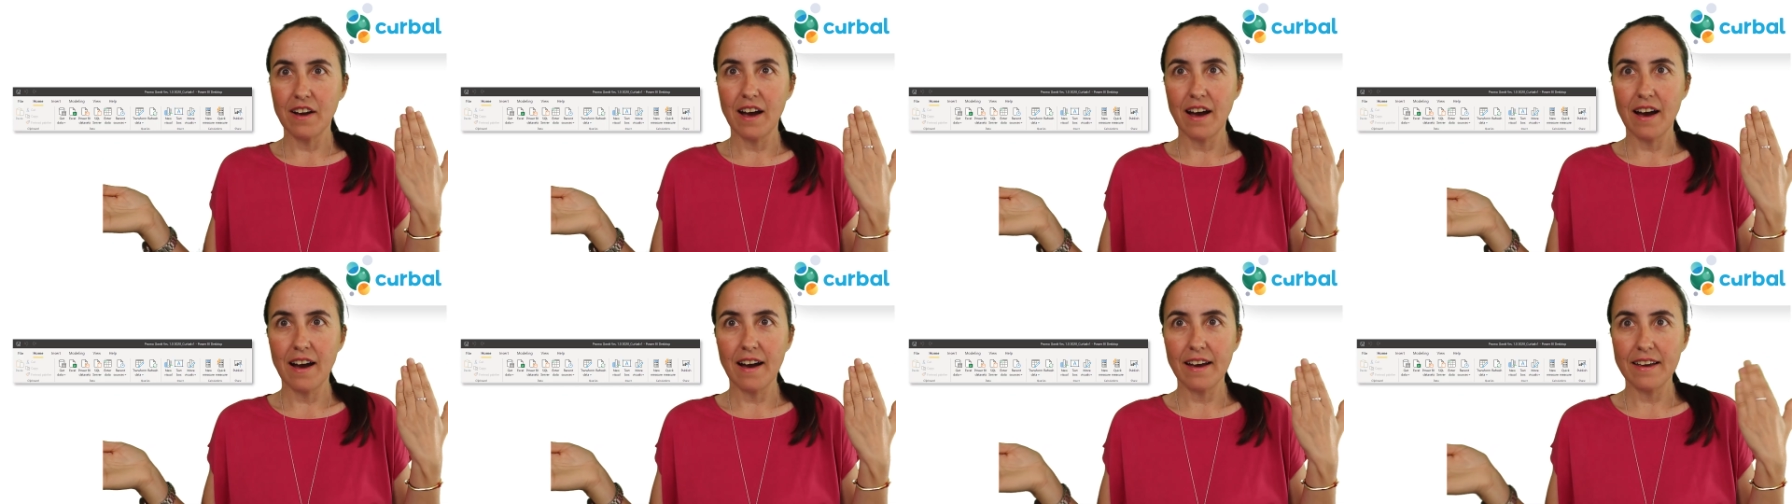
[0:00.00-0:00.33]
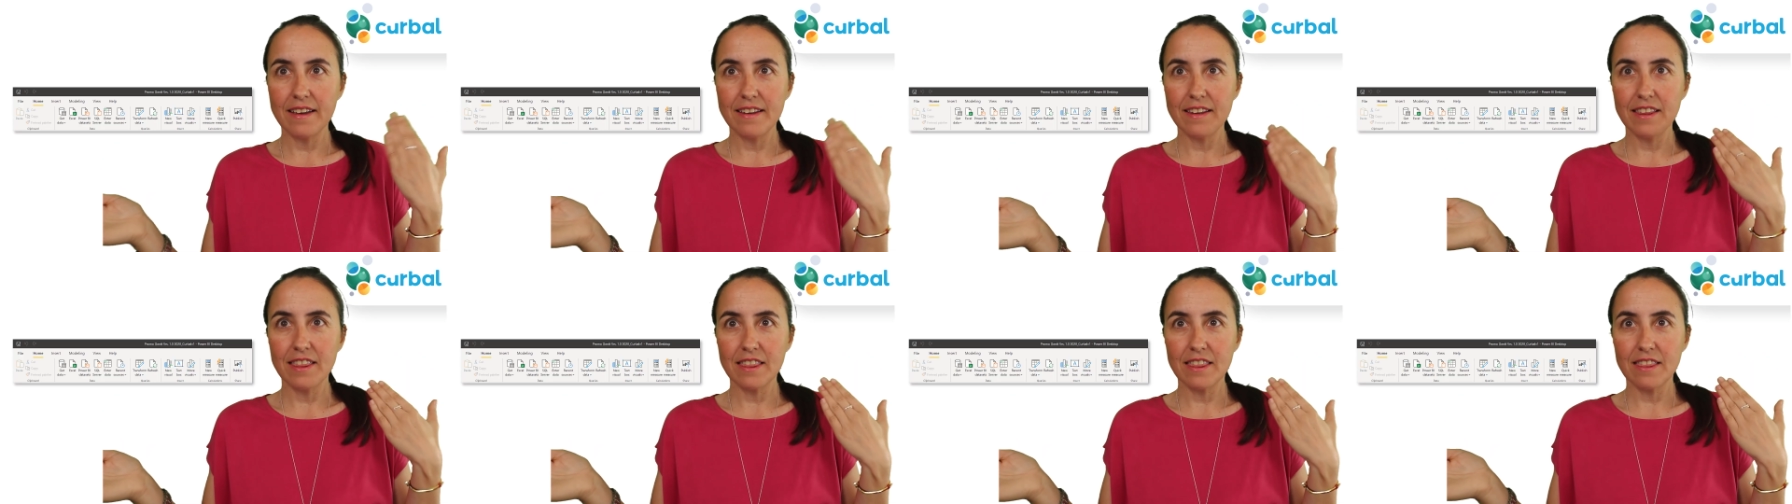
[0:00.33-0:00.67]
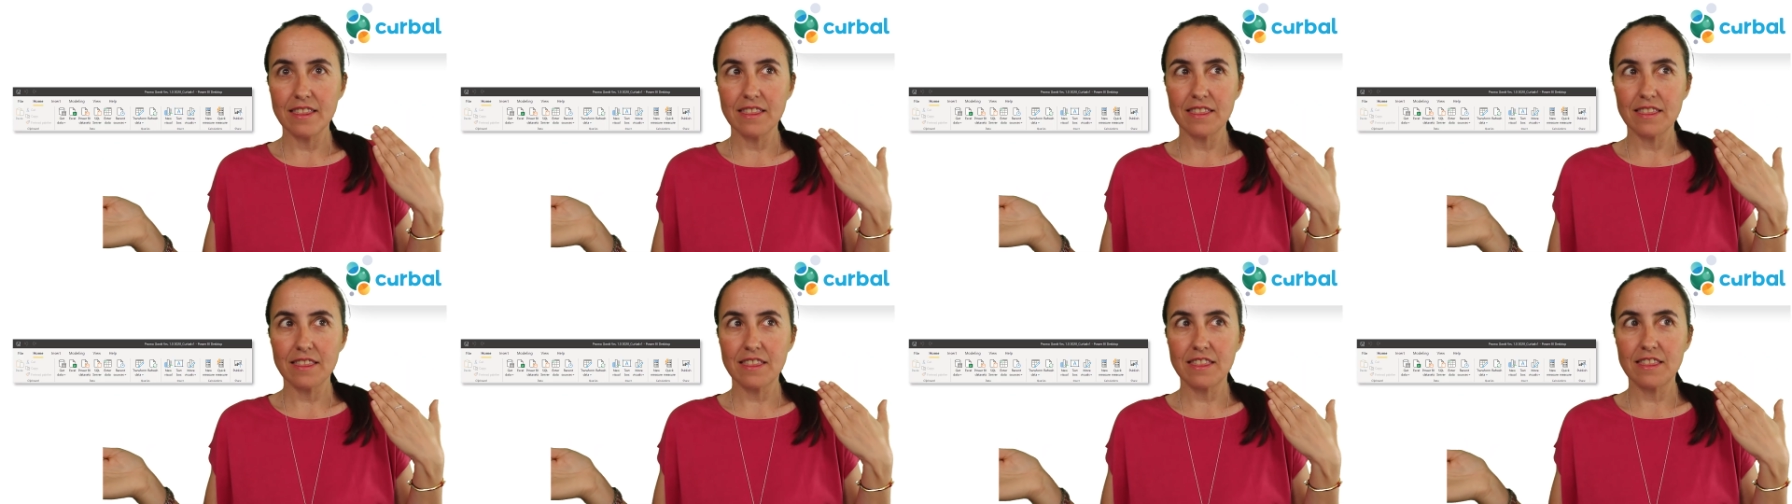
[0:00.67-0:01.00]
I
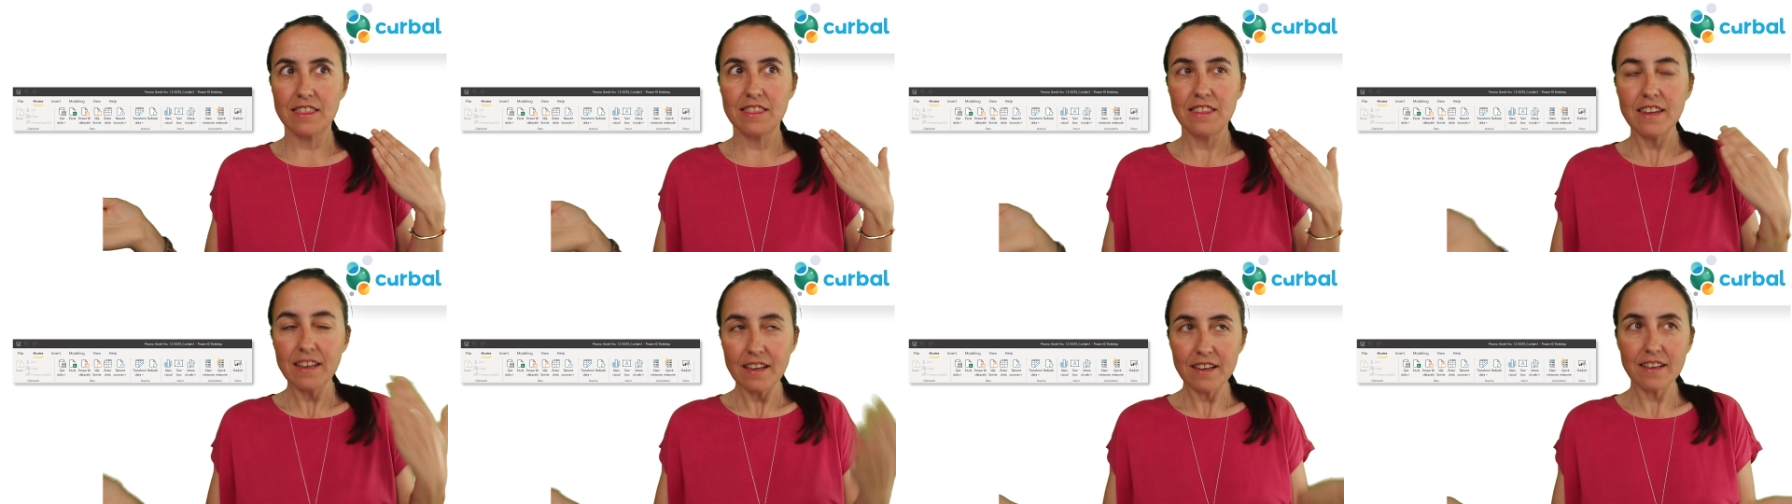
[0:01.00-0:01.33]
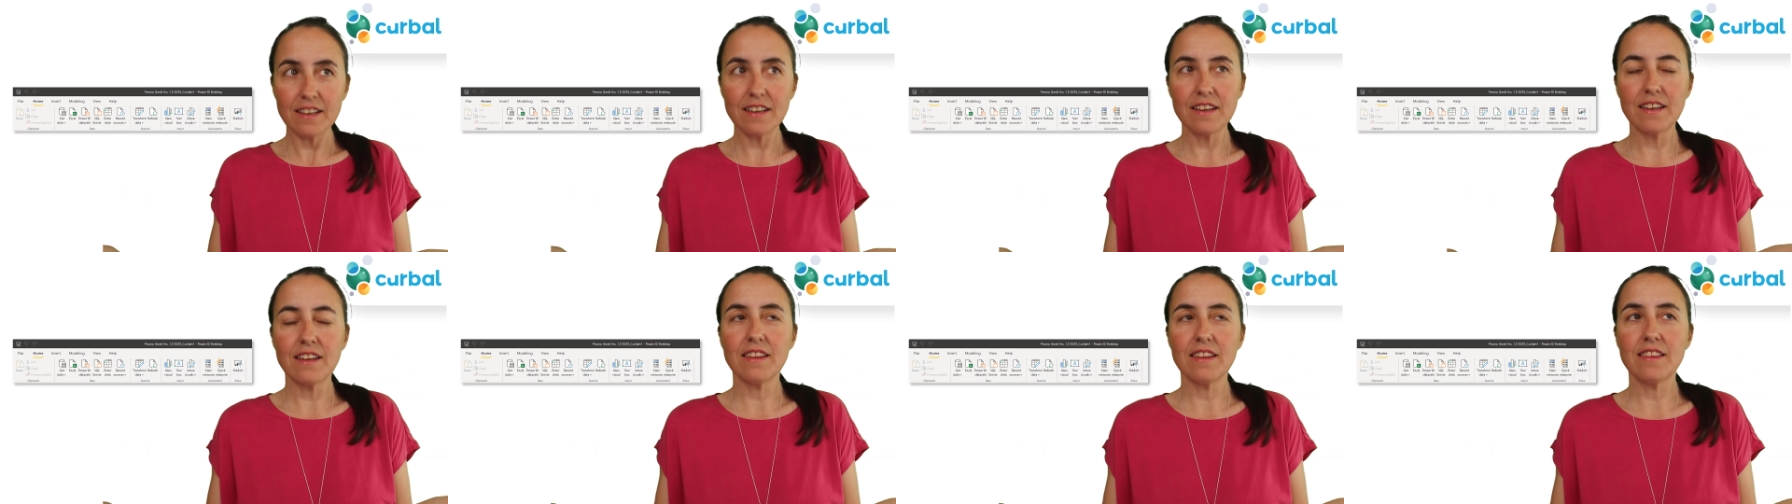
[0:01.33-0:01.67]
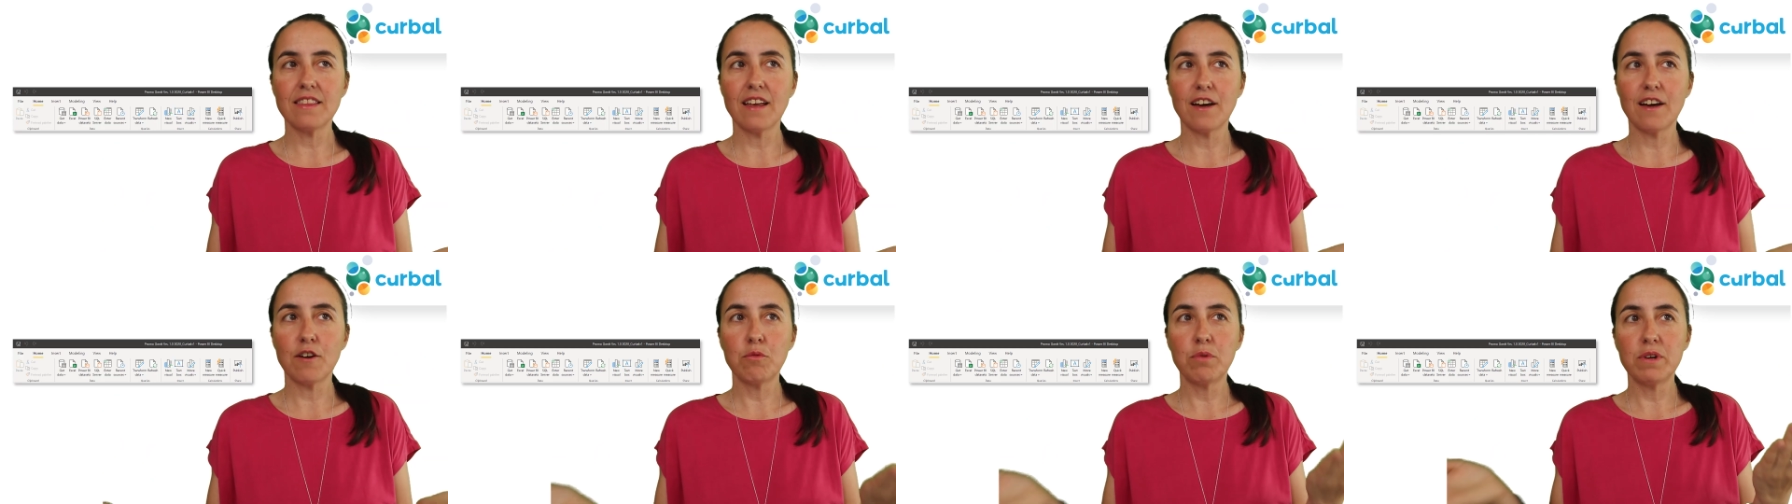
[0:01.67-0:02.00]
think
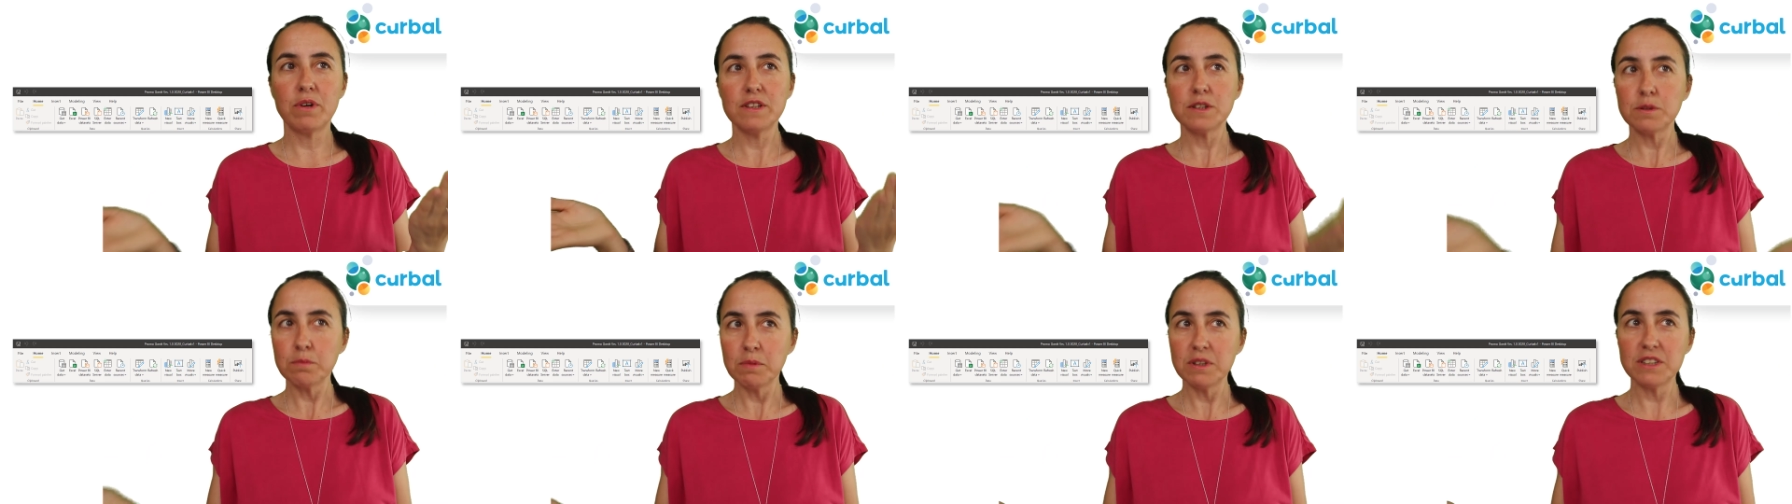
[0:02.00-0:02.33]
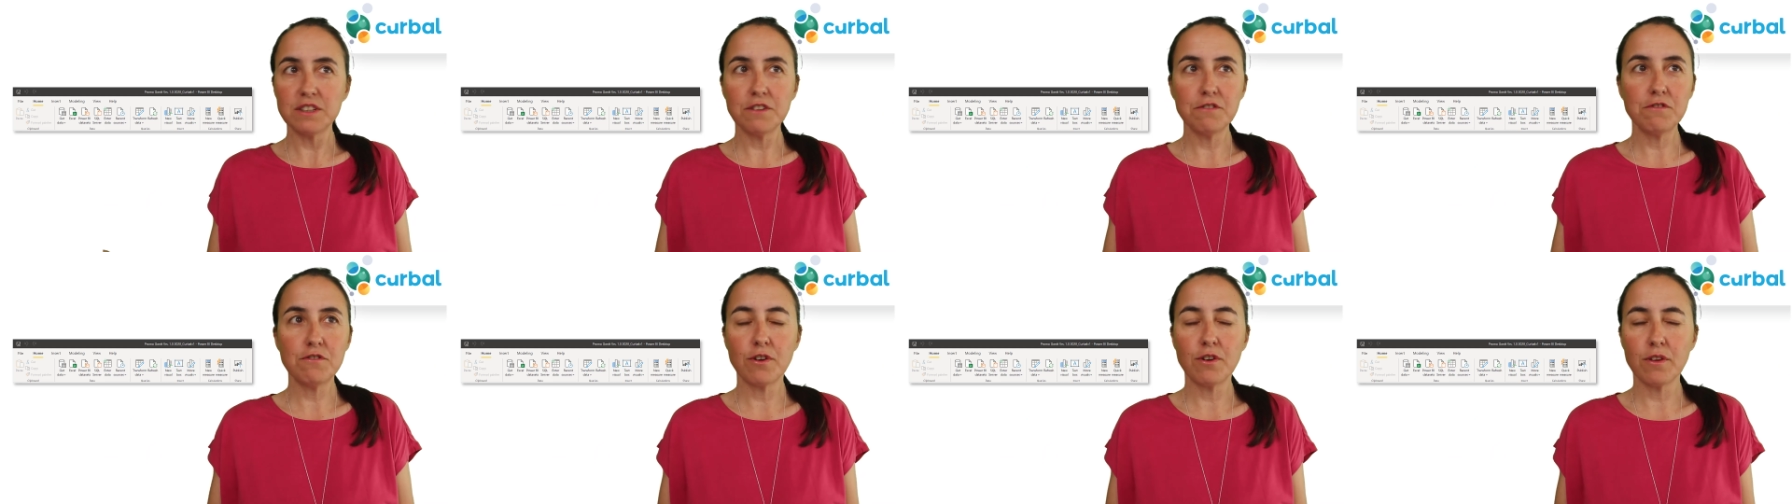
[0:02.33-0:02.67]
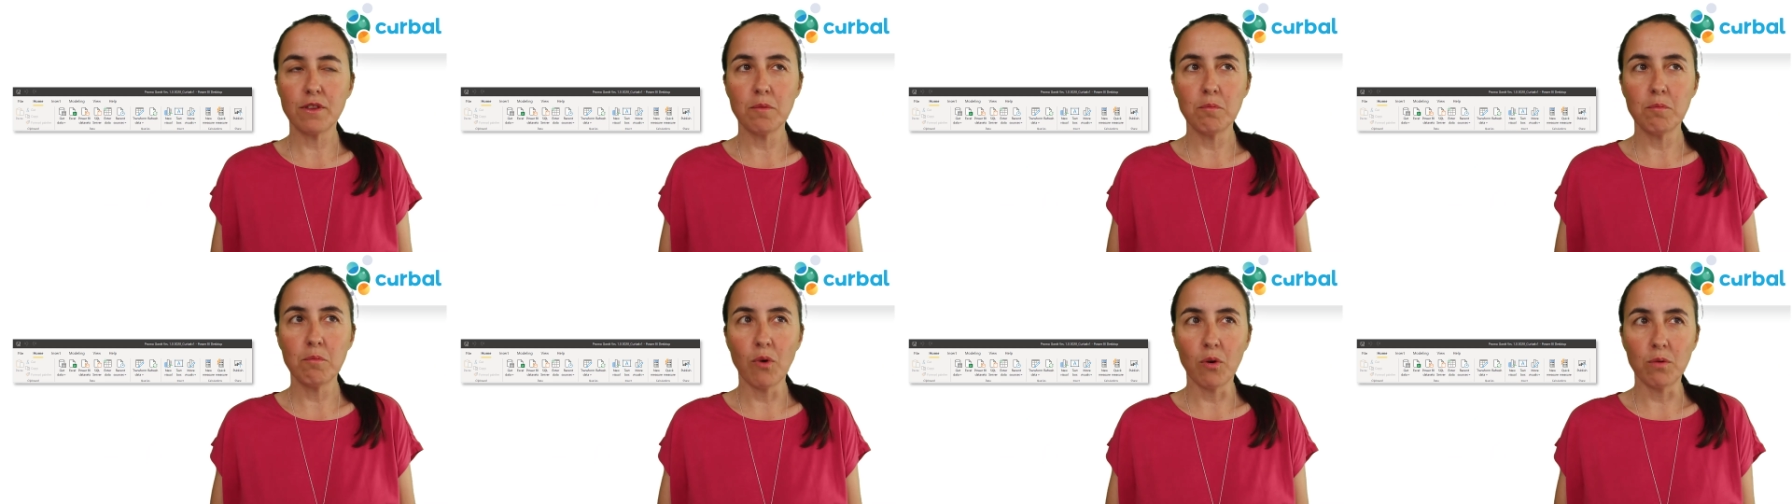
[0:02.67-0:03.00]
that what is missing for
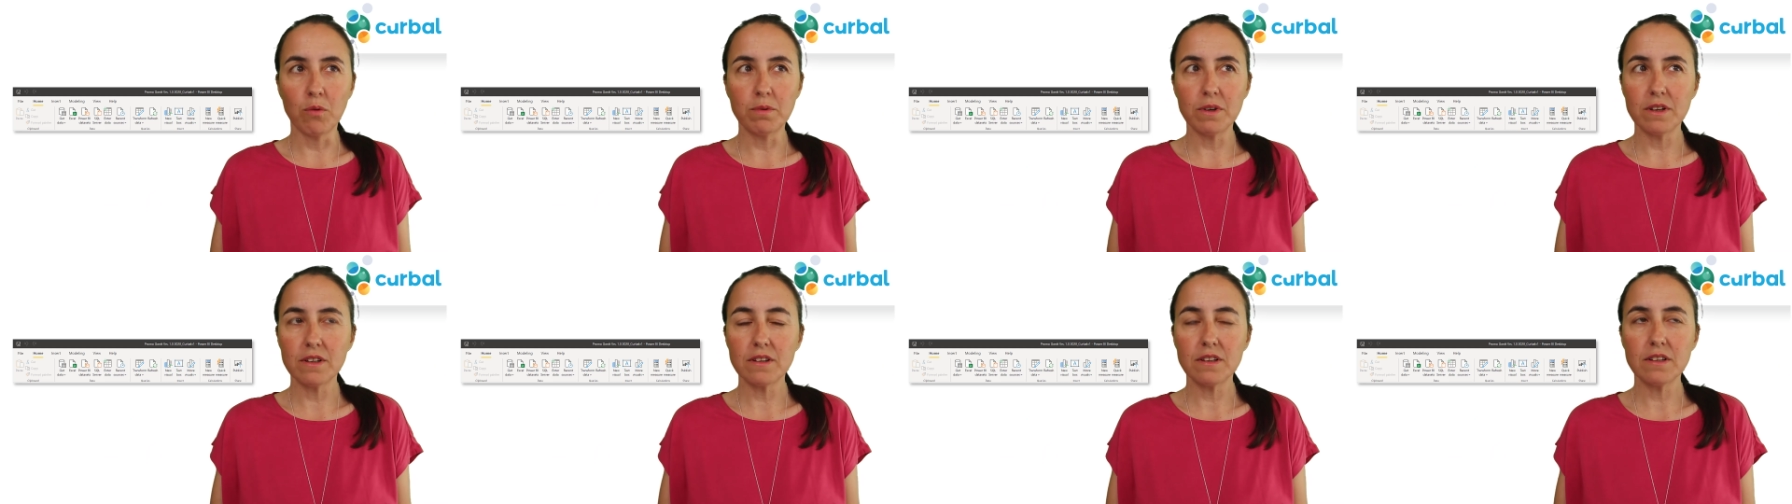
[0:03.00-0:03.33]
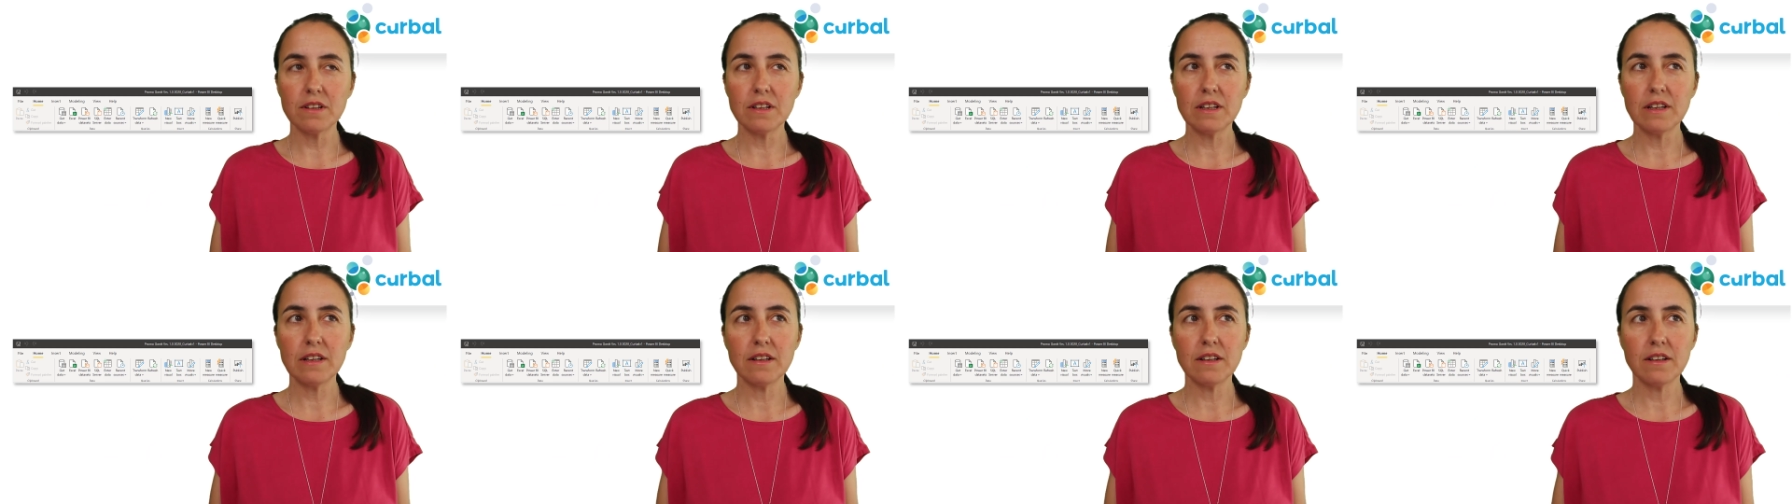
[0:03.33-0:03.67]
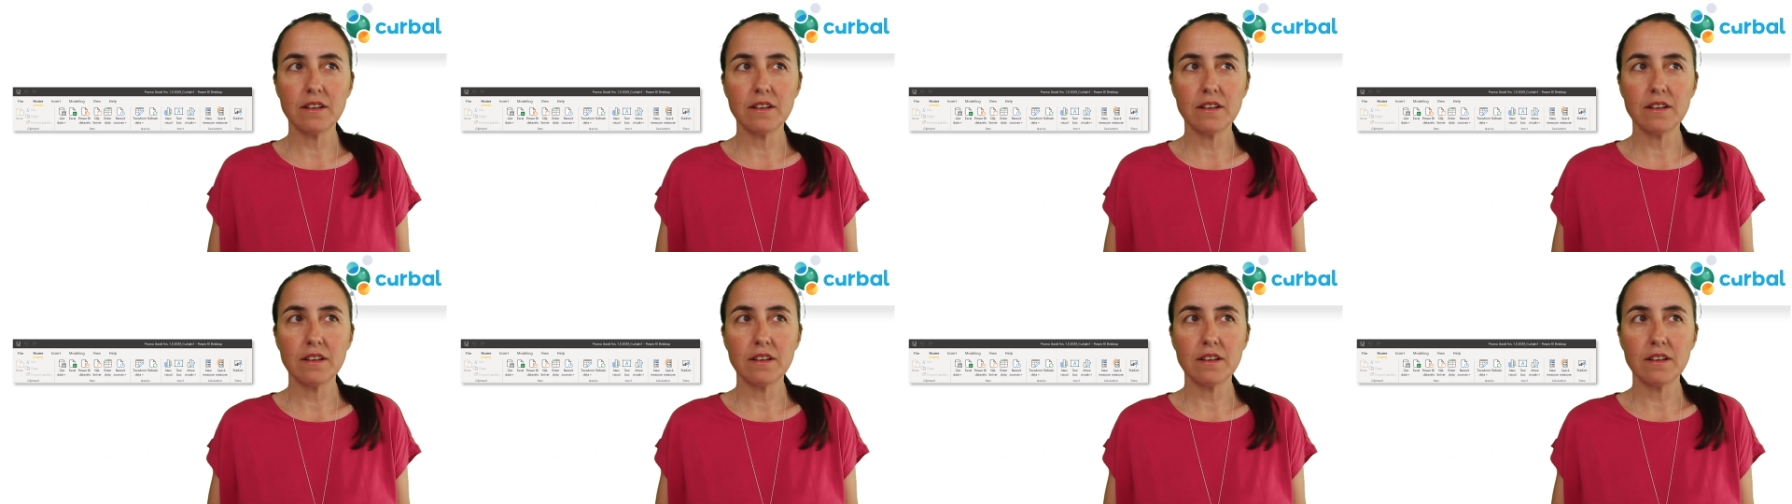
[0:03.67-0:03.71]
the mobile,